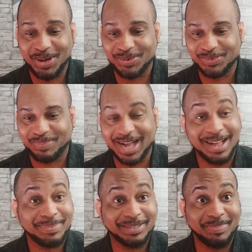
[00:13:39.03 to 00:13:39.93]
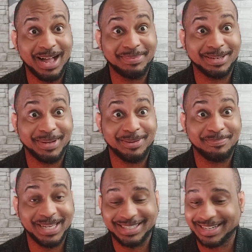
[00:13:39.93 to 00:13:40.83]
Oh, Bob is Bob is
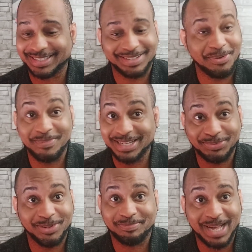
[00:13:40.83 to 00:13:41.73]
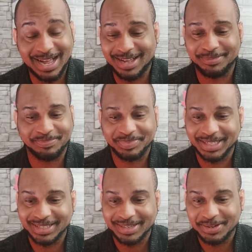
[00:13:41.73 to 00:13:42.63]
about business. Don't mess with Bob.
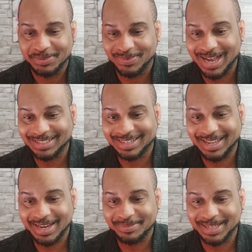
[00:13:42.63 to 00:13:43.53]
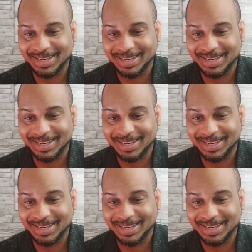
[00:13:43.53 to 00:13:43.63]
Ross claims